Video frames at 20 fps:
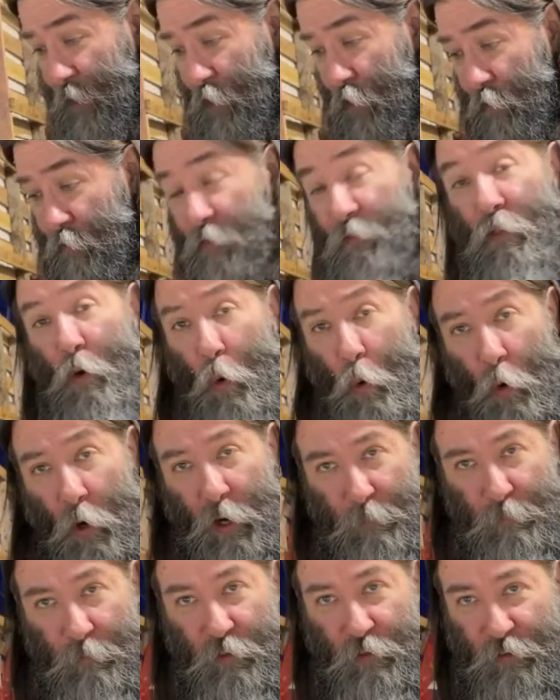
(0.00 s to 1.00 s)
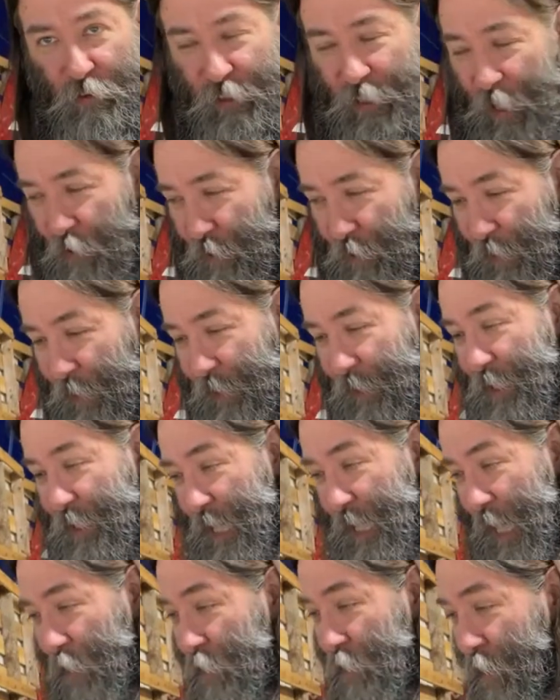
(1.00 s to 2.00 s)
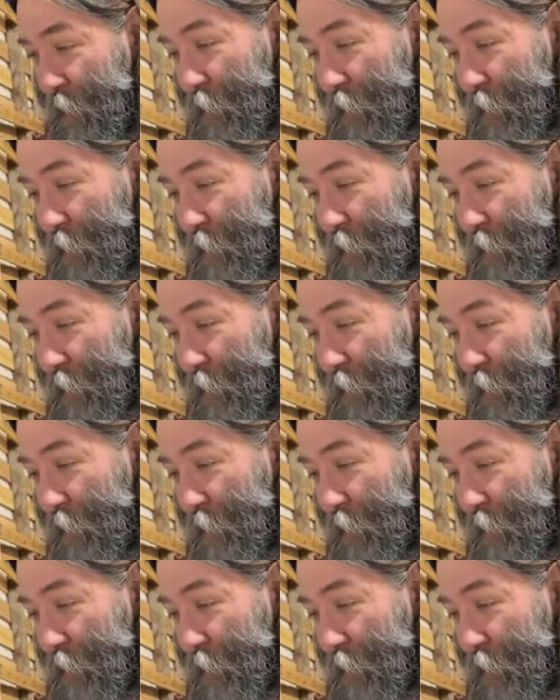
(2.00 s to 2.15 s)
or 4, I'm calculating down,